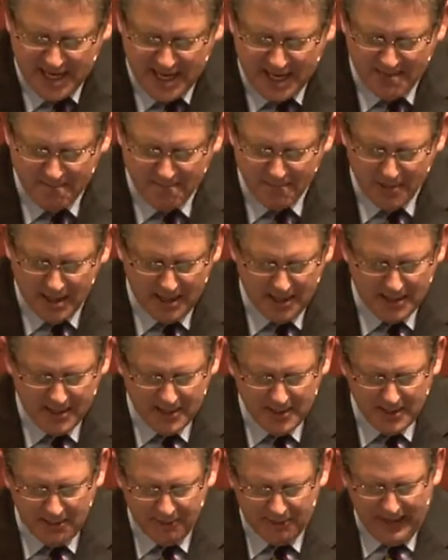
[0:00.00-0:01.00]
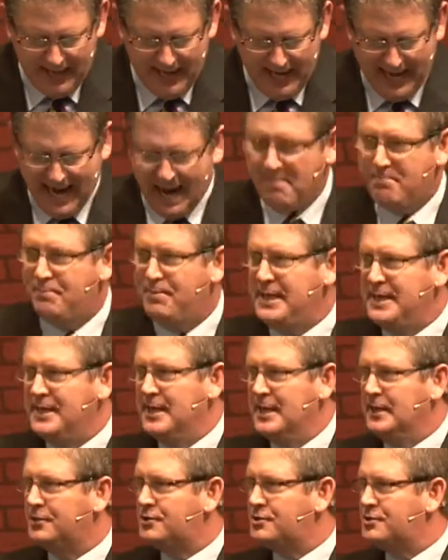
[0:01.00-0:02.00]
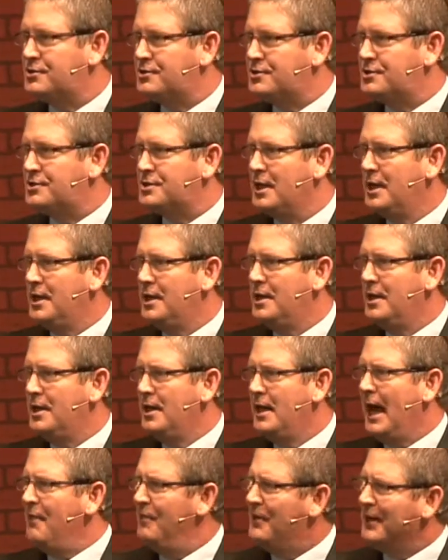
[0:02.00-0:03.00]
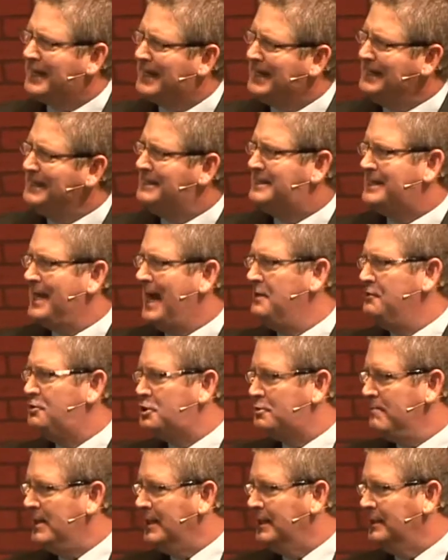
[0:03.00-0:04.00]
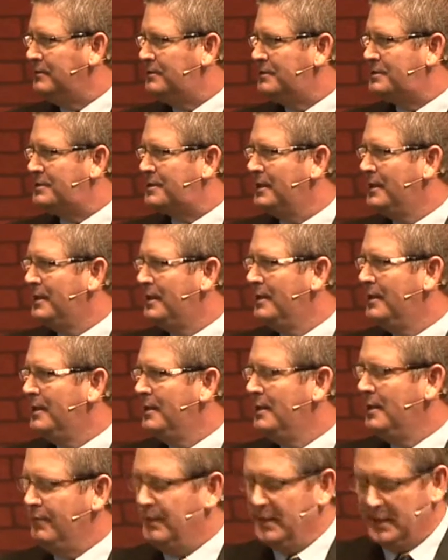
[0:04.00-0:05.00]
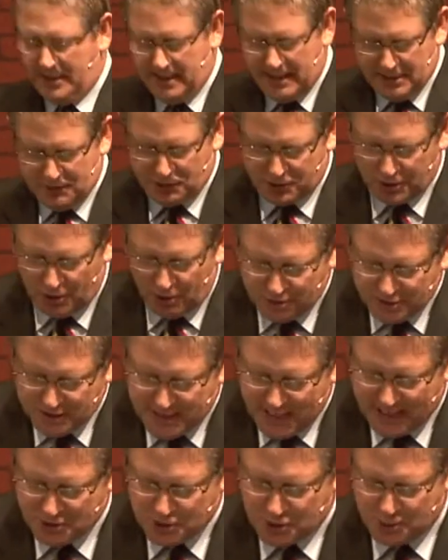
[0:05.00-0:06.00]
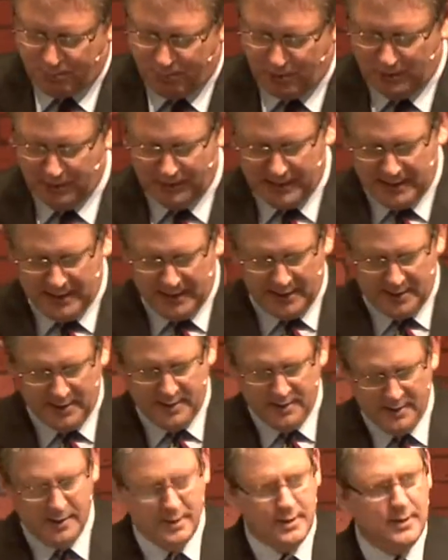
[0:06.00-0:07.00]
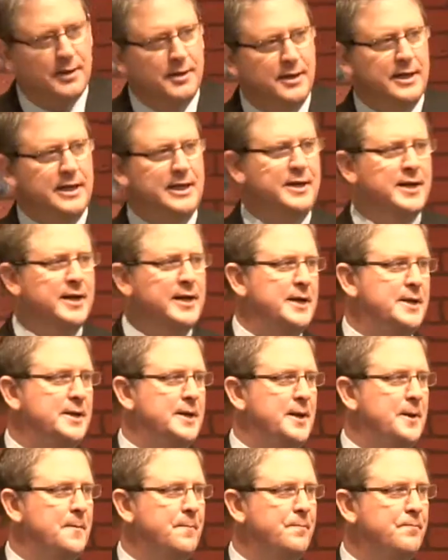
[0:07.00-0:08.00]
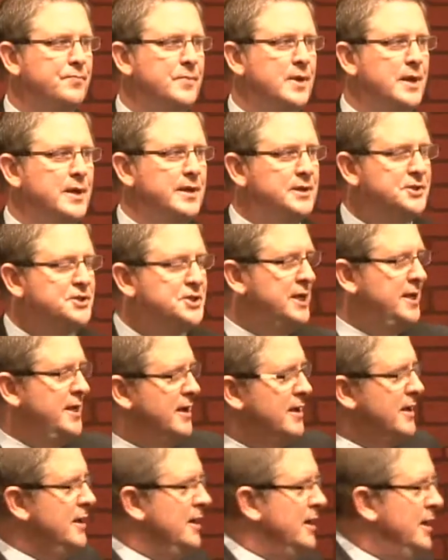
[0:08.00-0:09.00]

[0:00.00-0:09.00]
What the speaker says: him the happiness and the contentment that he so desperately needed. You see,